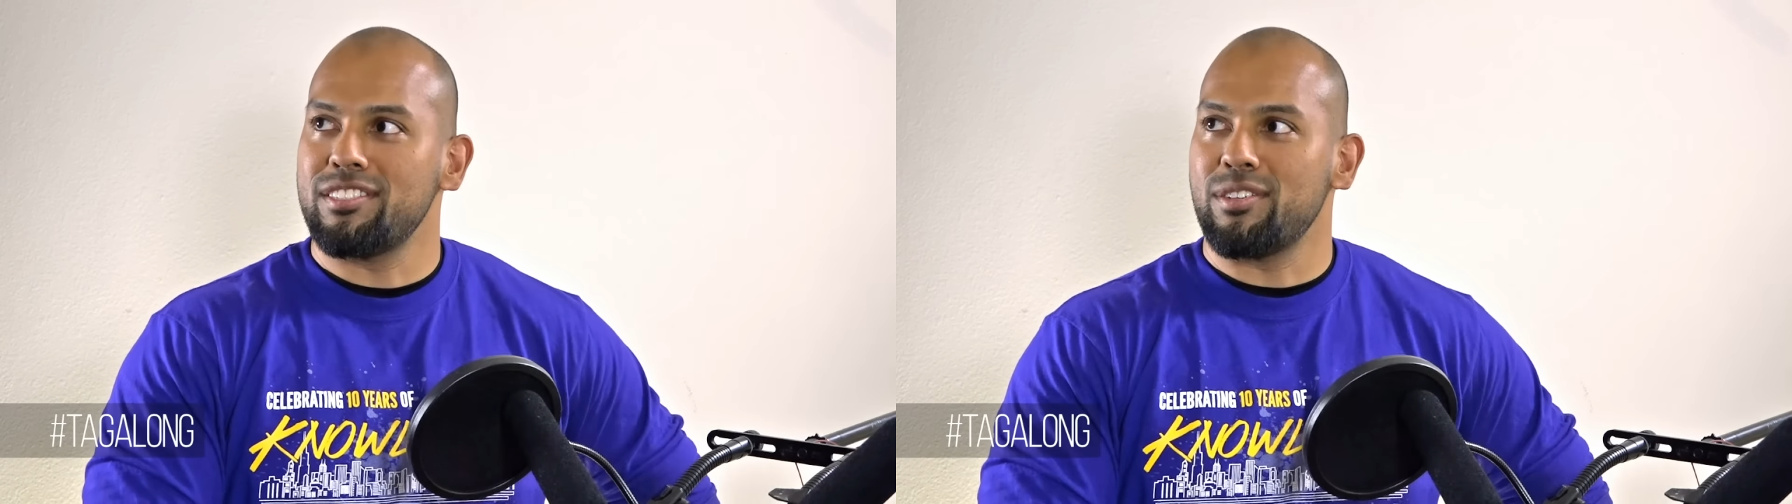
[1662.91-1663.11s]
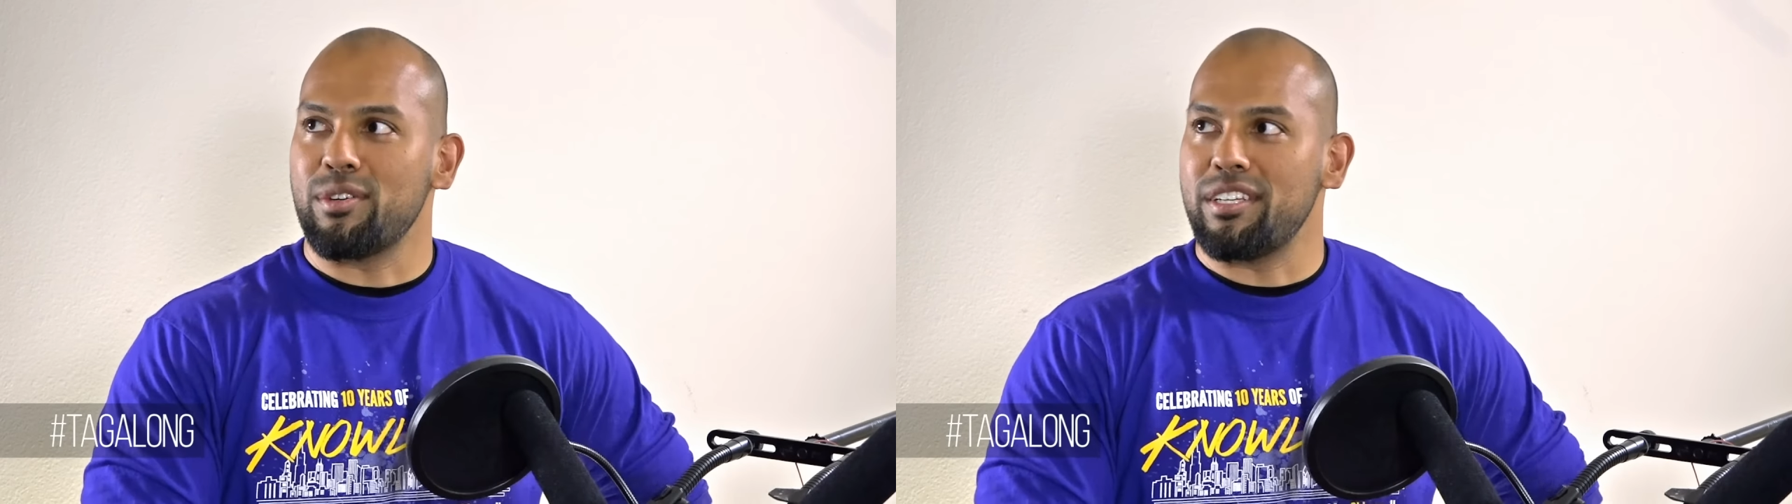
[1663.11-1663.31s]

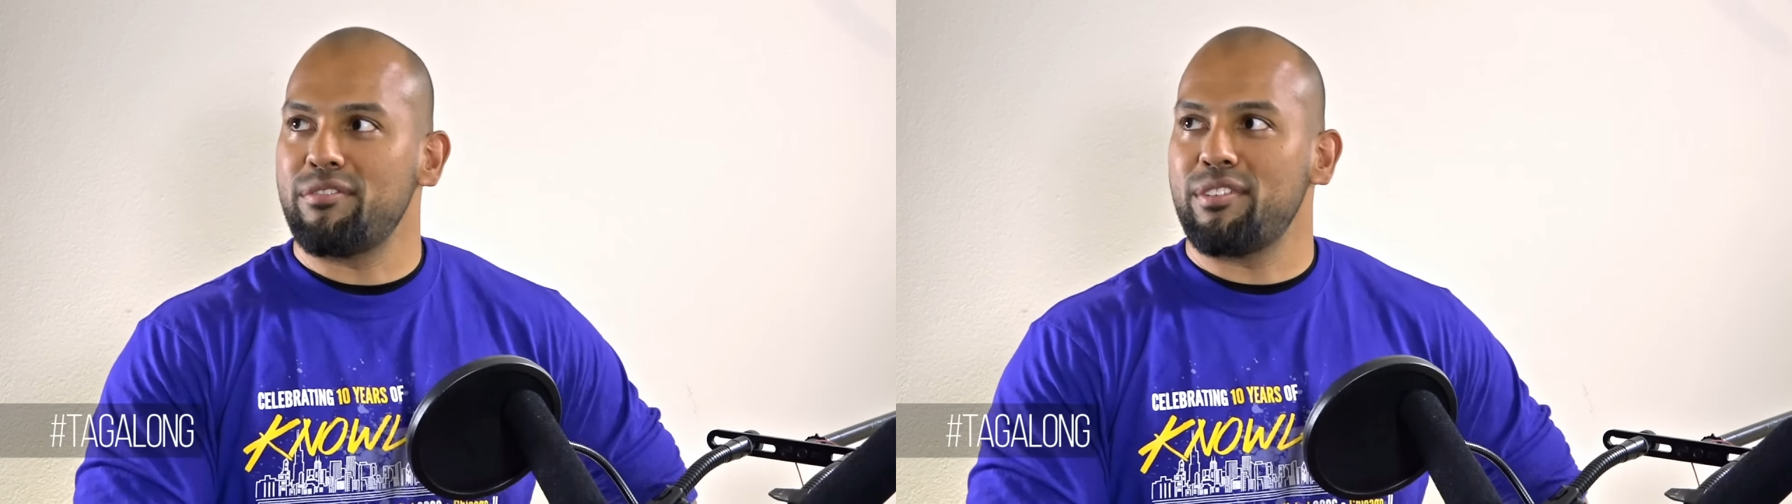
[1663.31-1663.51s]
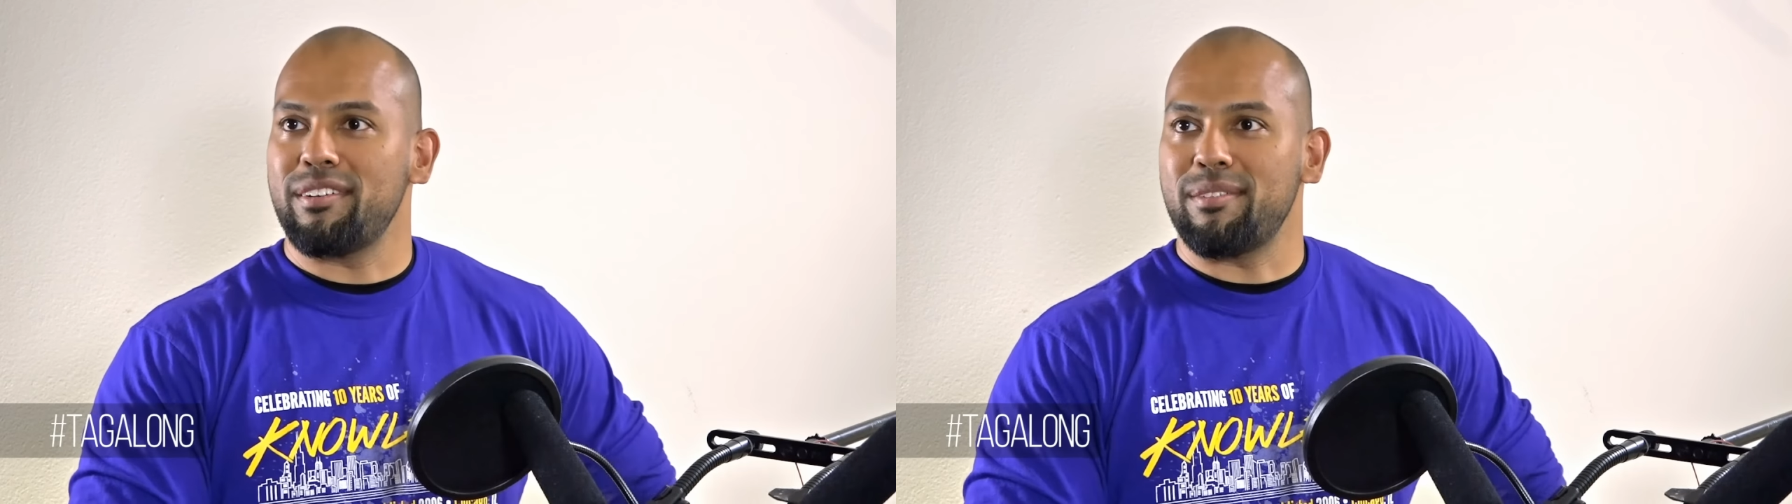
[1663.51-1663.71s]
or
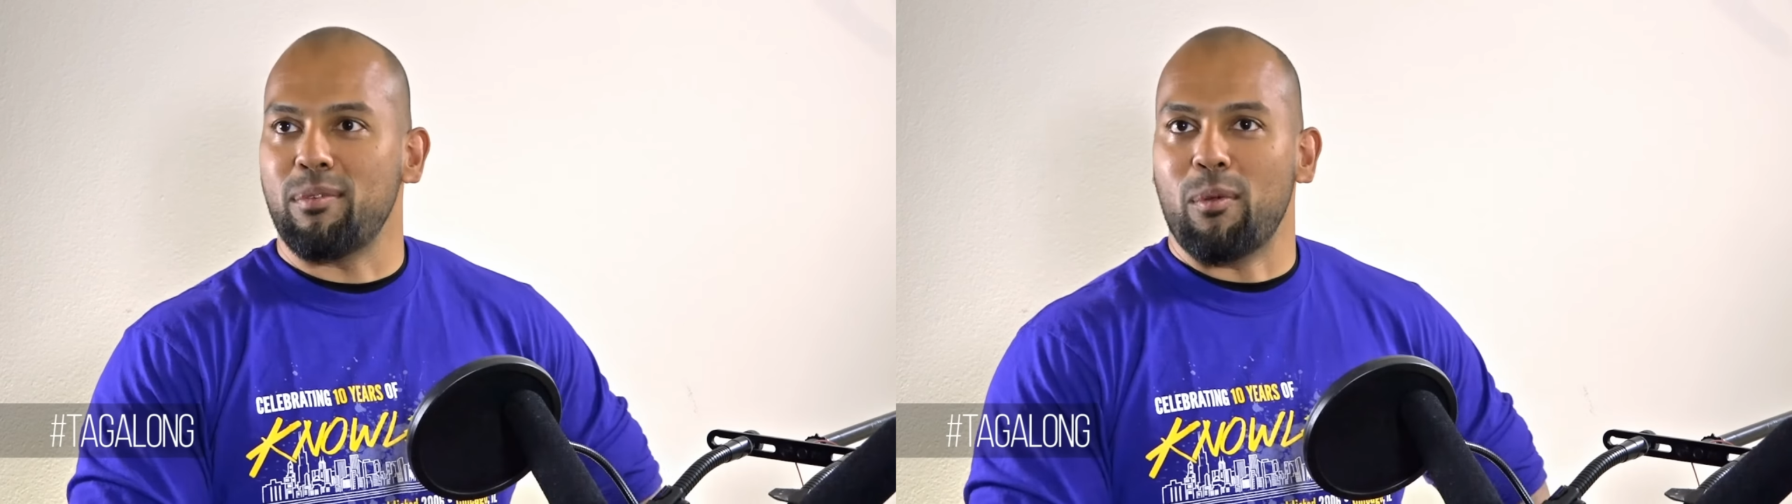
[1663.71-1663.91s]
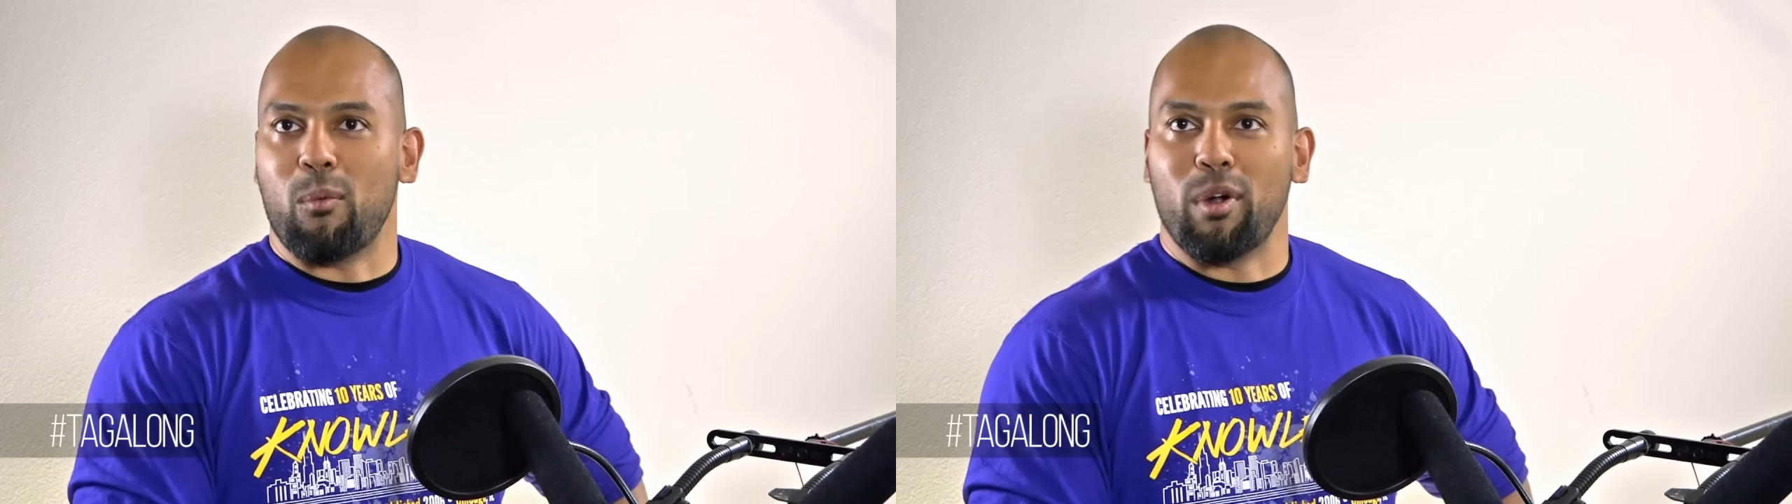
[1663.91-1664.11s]
different
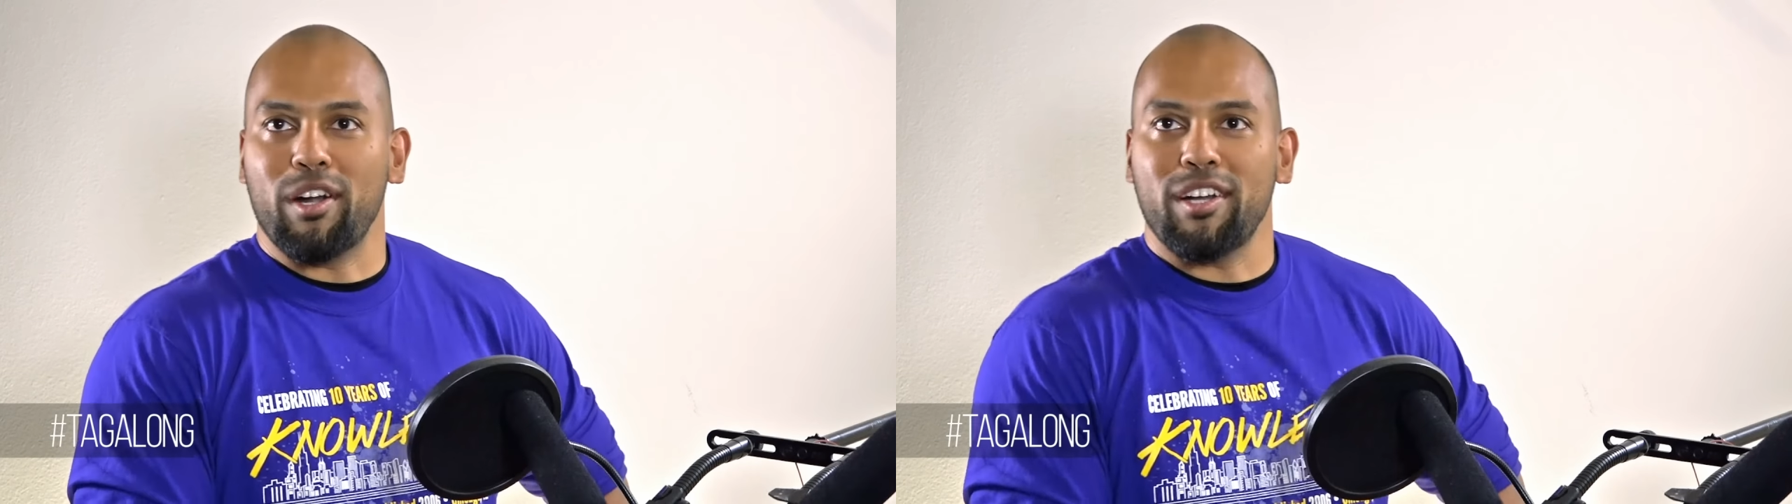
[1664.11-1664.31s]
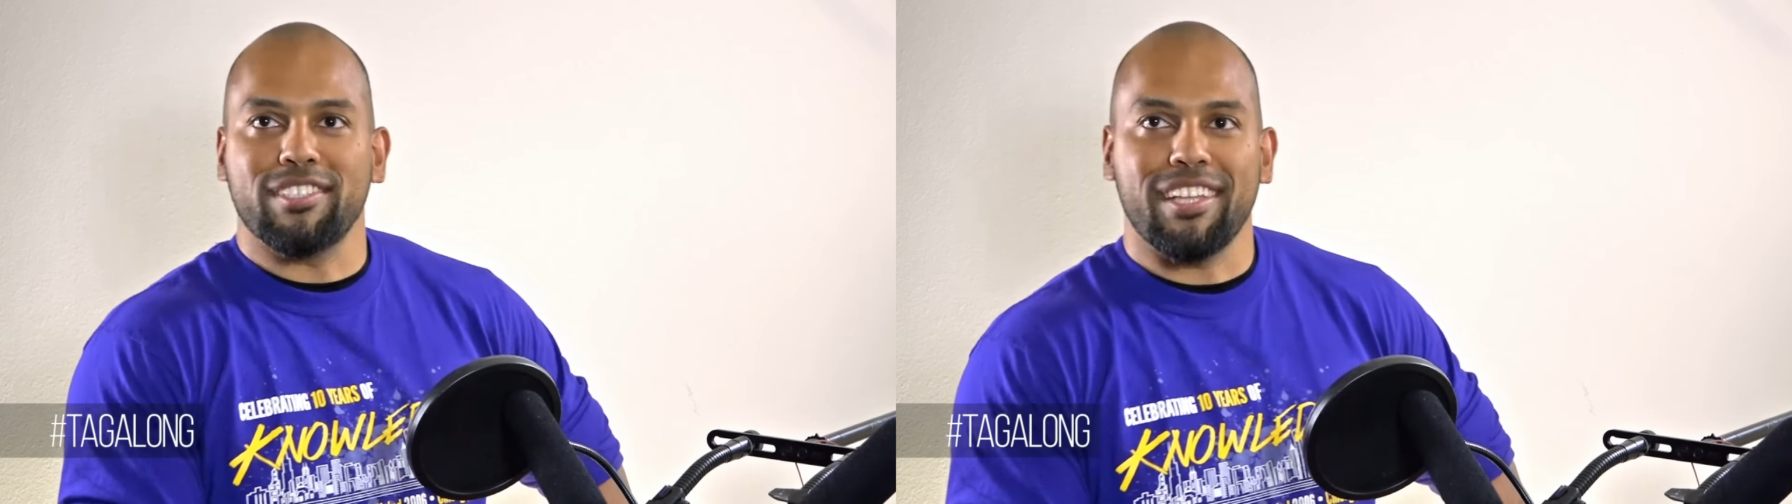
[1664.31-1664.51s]

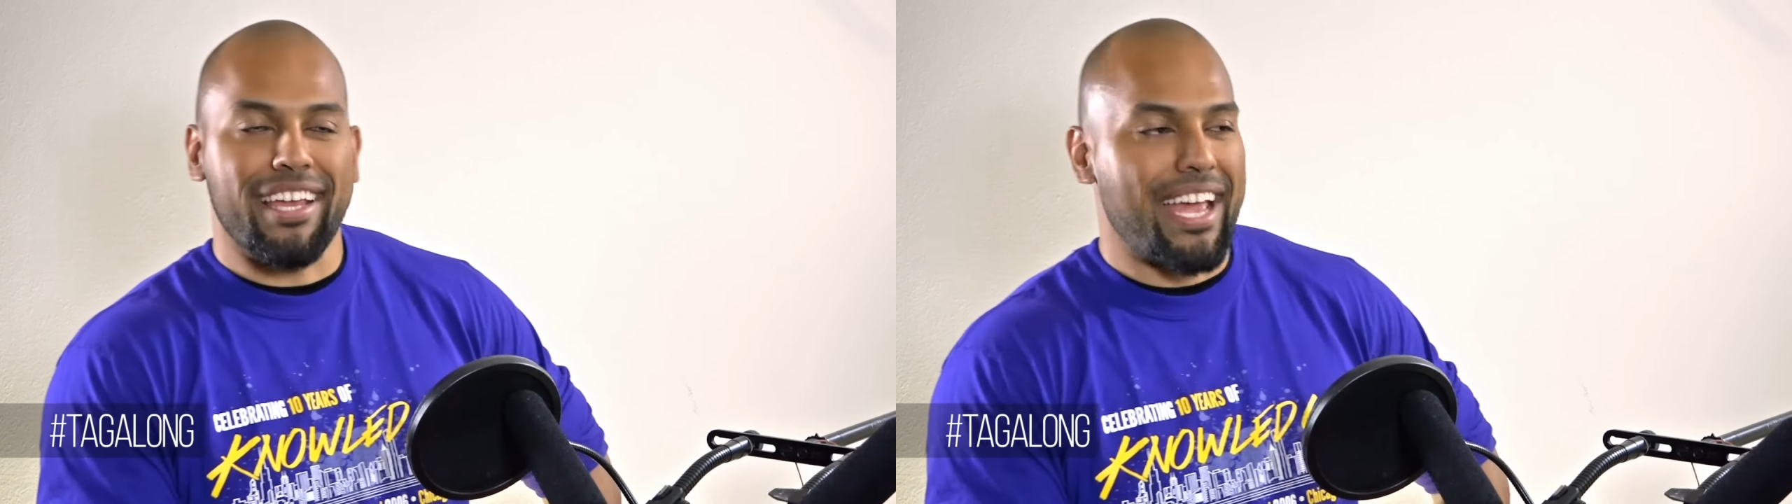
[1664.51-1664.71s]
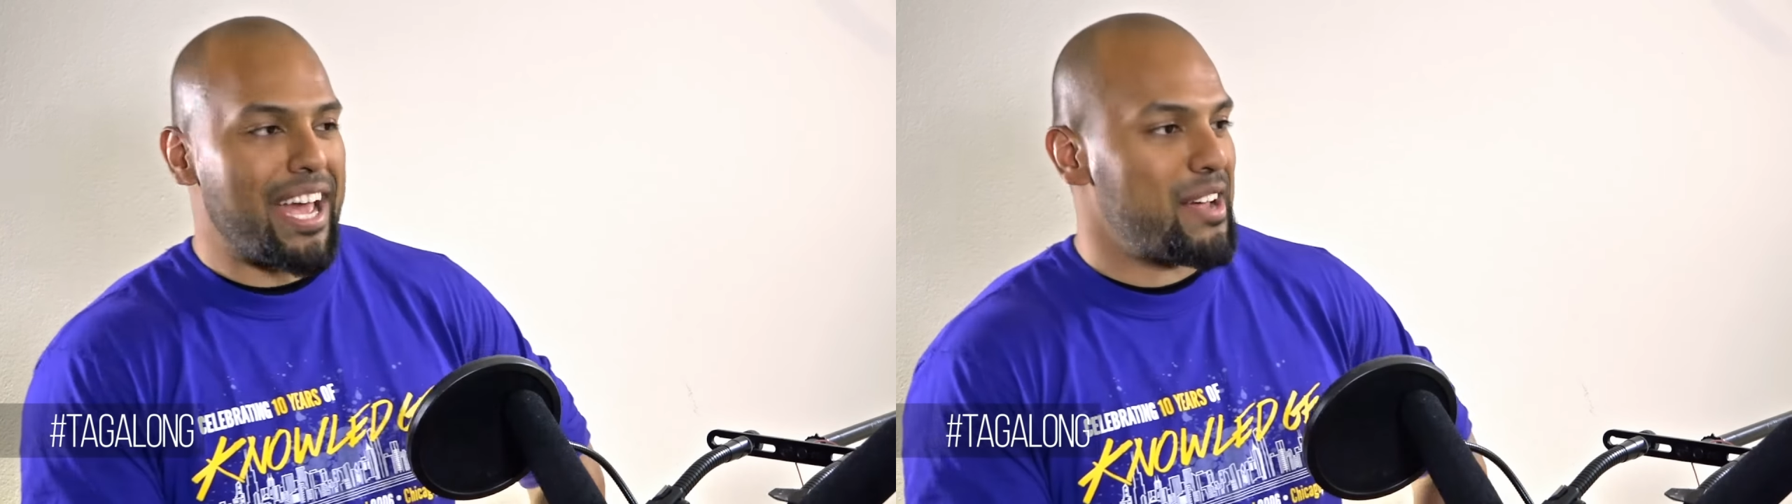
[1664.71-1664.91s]
words they
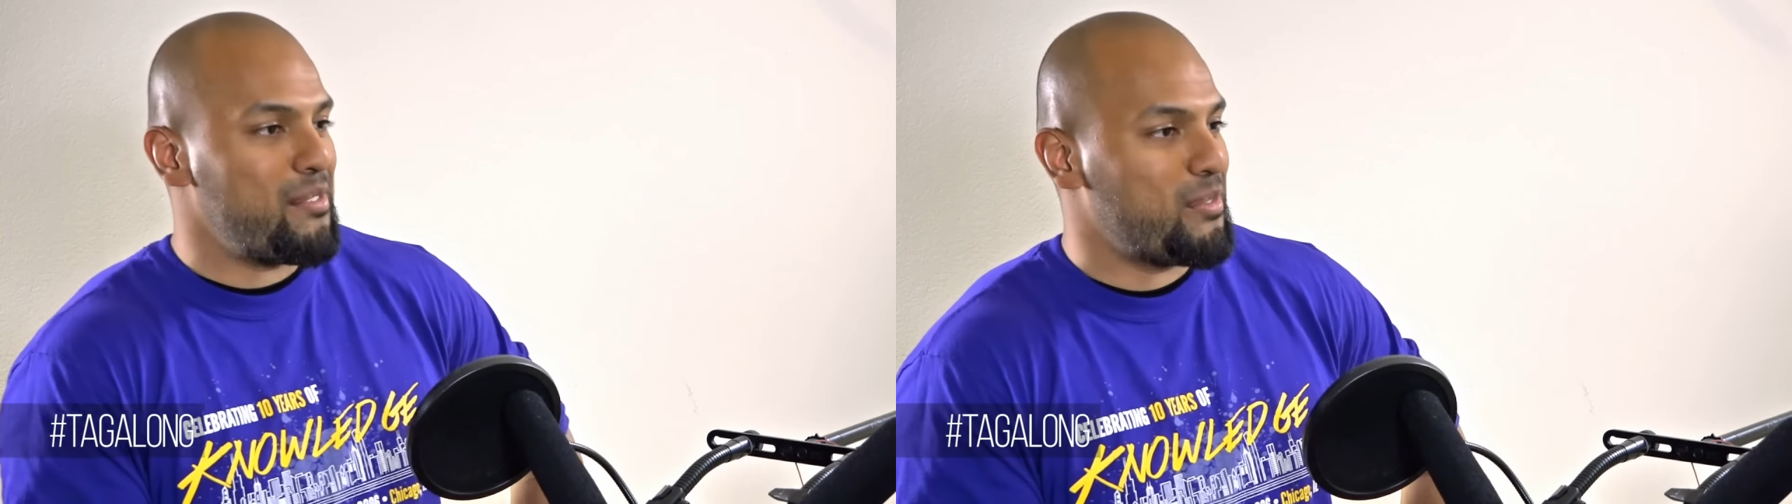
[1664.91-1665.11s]
have